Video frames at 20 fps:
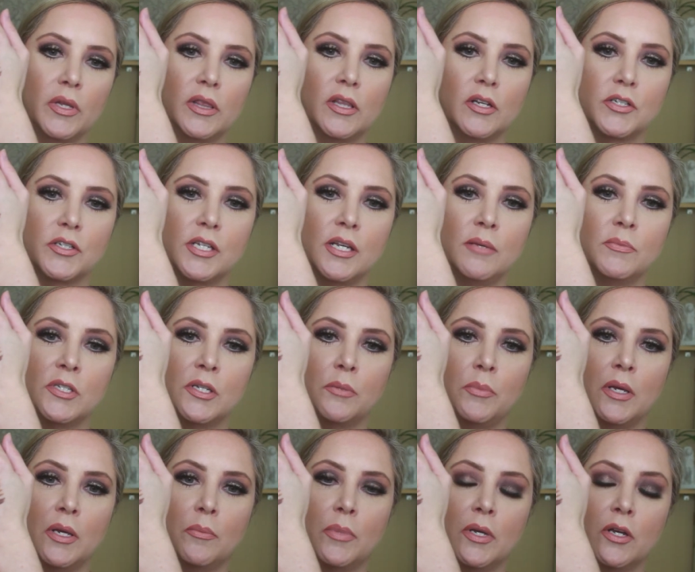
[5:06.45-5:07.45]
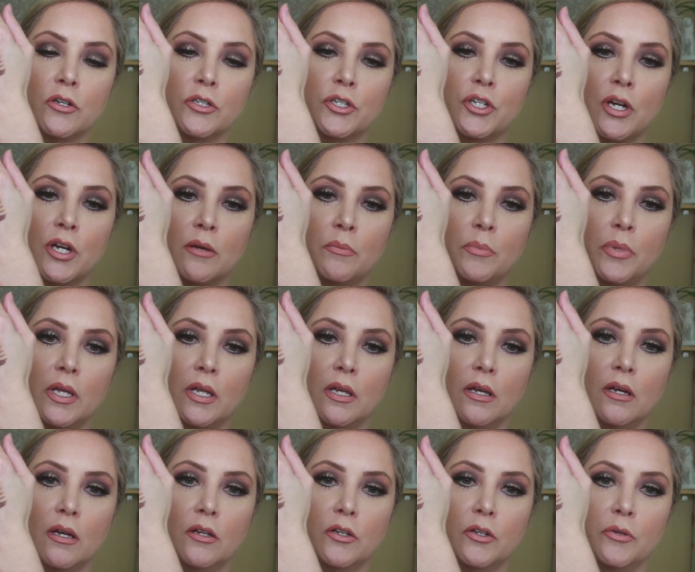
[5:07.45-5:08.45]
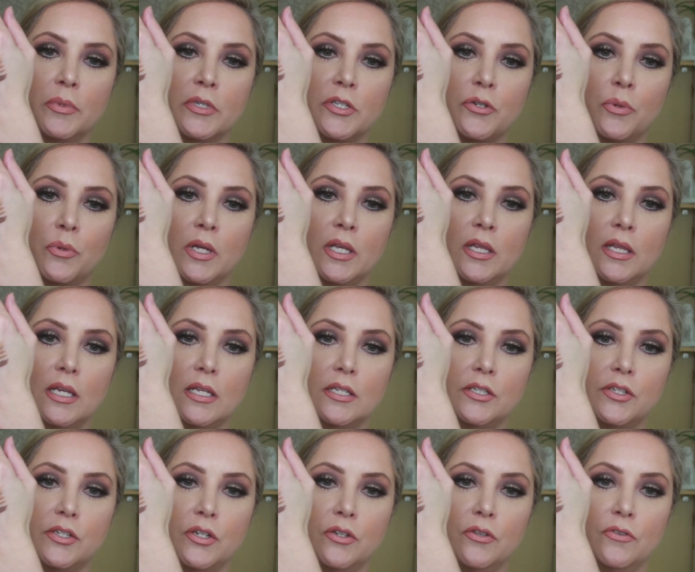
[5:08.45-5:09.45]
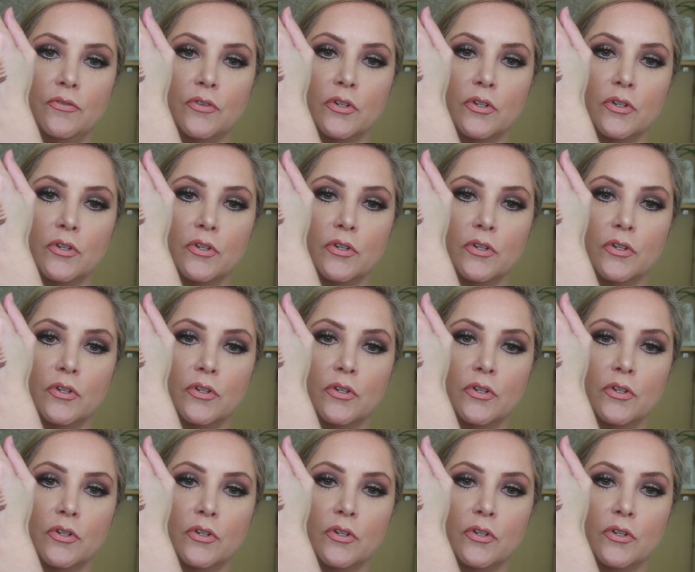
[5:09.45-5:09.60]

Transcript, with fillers: but there seems to be a bigger jump in color between these two